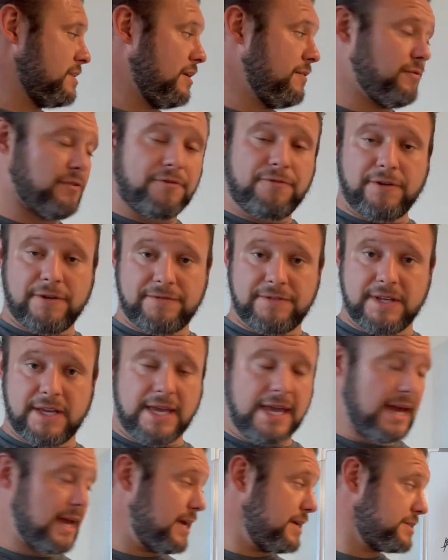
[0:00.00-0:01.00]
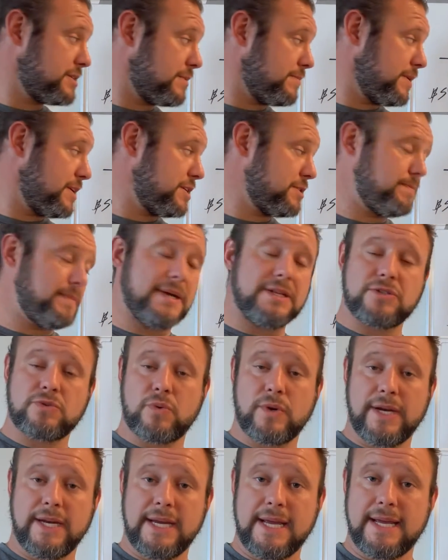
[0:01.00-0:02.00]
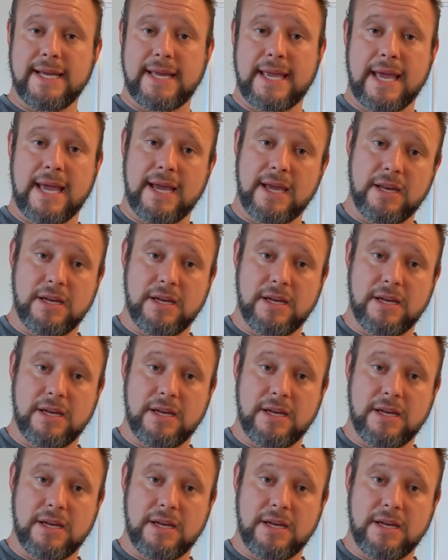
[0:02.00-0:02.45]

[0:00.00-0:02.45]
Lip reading: of the 50K, somebody spent 28K